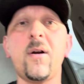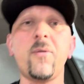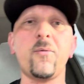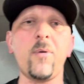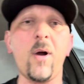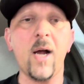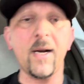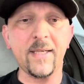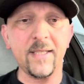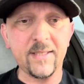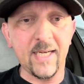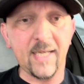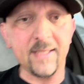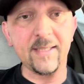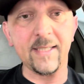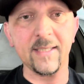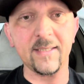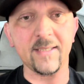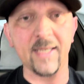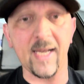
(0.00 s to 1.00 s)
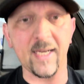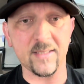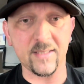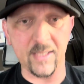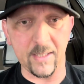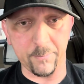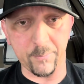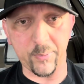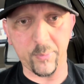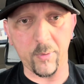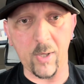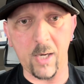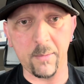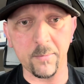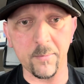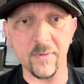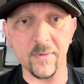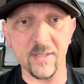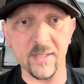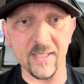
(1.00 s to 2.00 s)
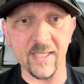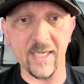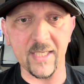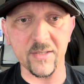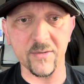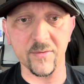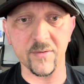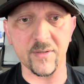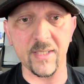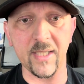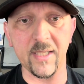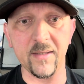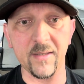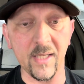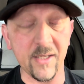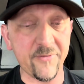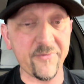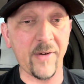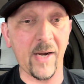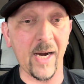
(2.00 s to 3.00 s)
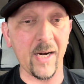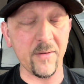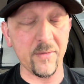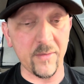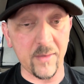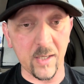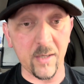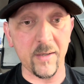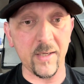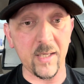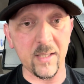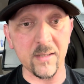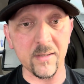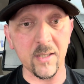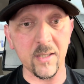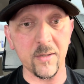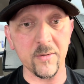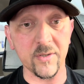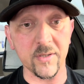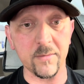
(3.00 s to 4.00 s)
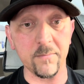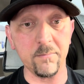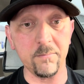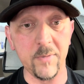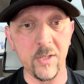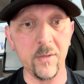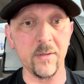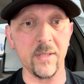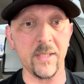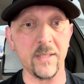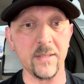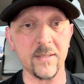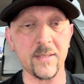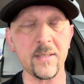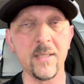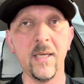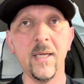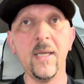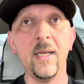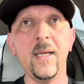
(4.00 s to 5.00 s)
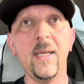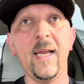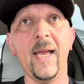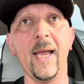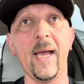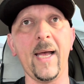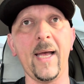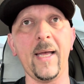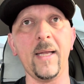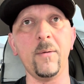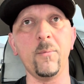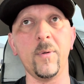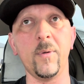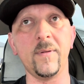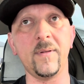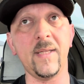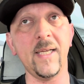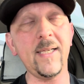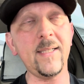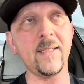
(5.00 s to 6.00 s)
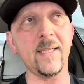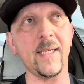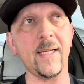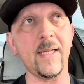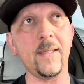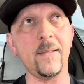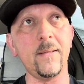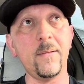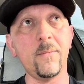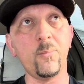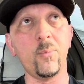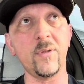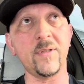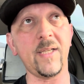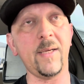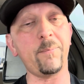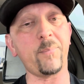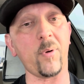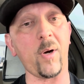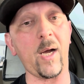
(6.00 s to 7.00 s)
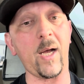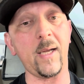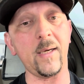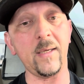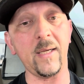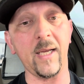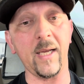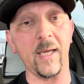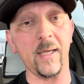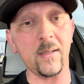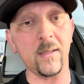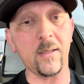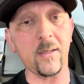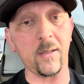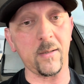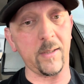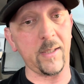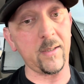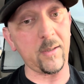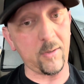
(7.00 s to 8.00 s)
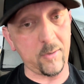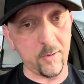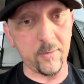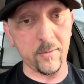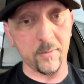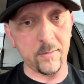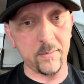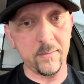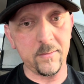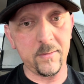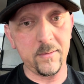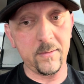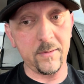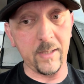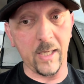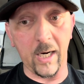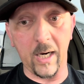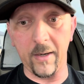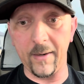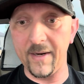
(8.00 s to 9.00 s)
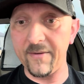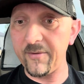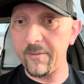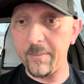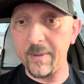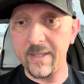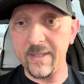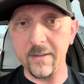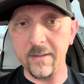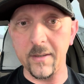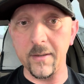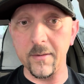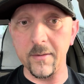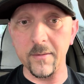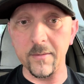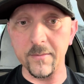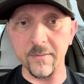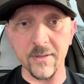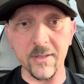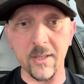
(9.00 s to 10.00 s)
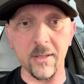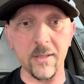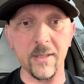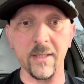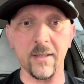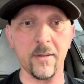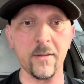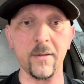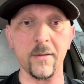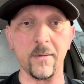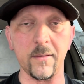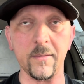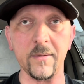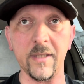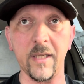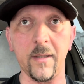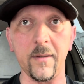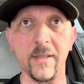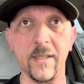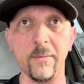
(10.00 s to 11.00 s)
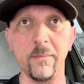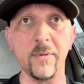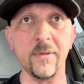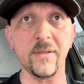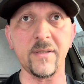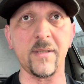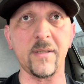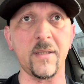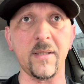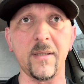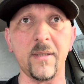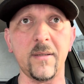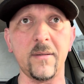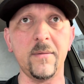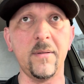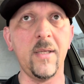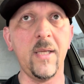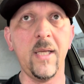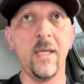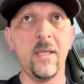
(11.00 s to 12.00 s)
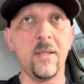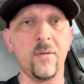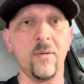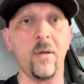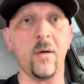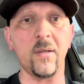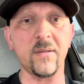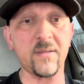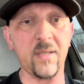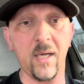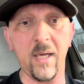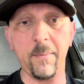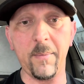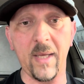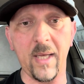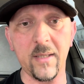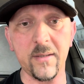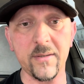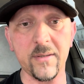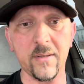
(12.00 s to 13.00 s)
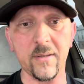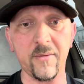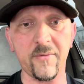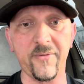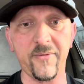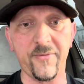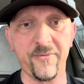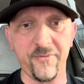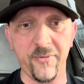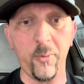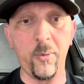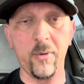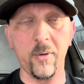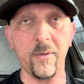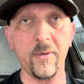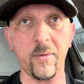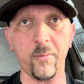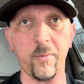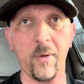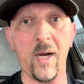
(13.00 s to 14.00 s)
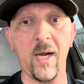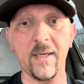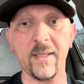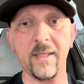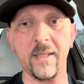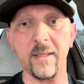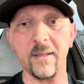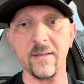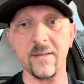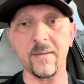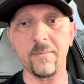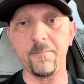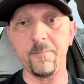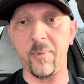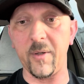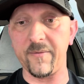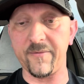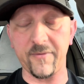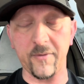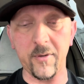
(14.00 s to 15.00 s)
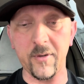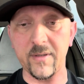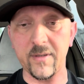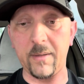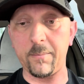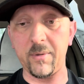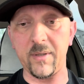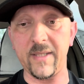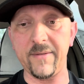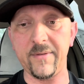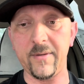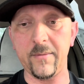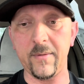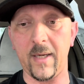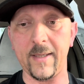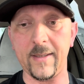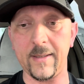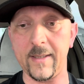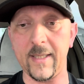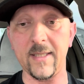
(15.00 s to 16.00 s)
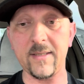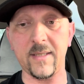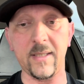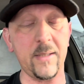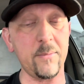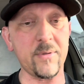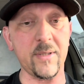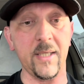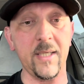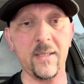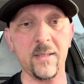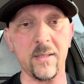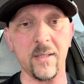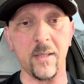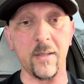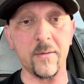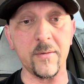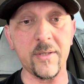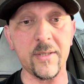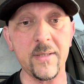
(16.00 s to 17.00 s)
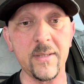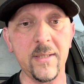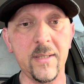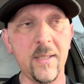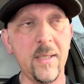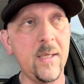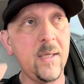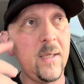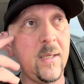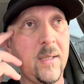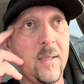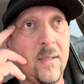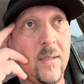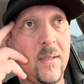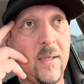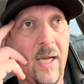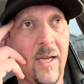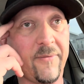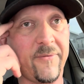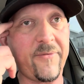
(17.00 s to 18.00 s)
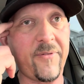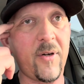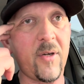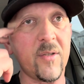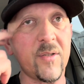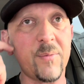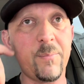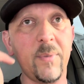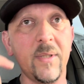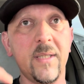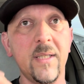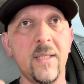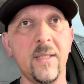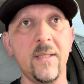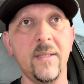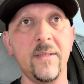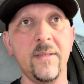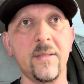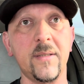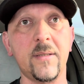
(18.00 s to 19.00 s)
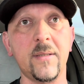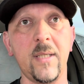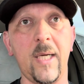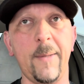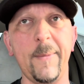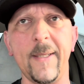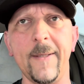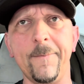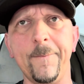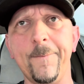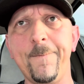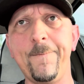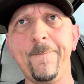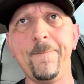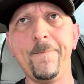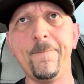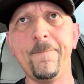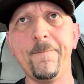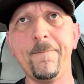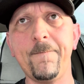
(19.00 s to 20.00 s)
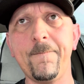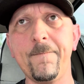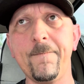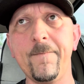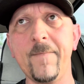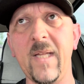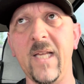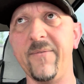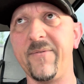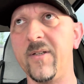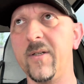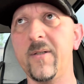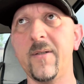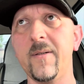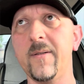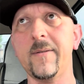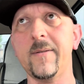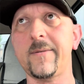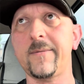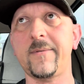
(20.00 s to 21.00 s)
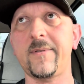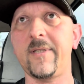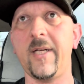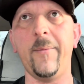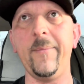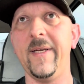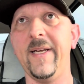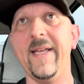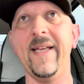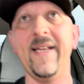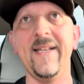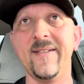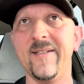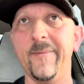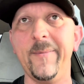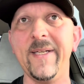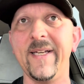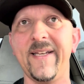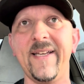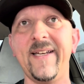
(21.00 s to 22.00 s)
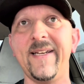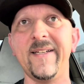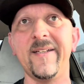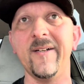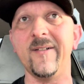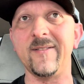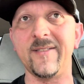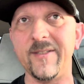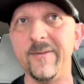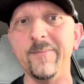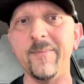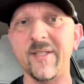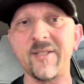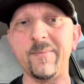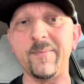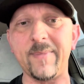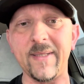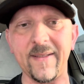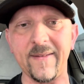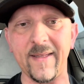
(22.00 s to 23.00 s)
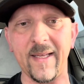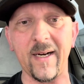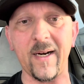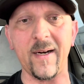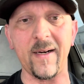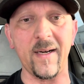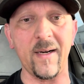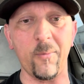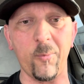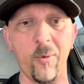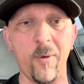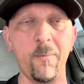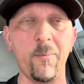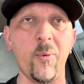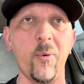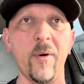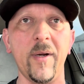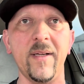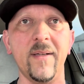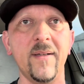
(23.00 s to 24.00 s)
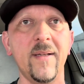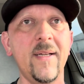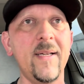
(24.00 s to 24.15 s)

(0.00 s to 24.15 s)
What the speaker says: Rockies had the exact same problem the Angels did. And they fired their hitting coach in Mullins. And what they did was they brought in Clint Hurdle. Now, everybody knows Clint Hurdle. He was the longtime manager for the Rockies. But first, I'm guessing he was a hitting coach at first. Because, if you're coming in to be a hitting coach, you must have been there at one point.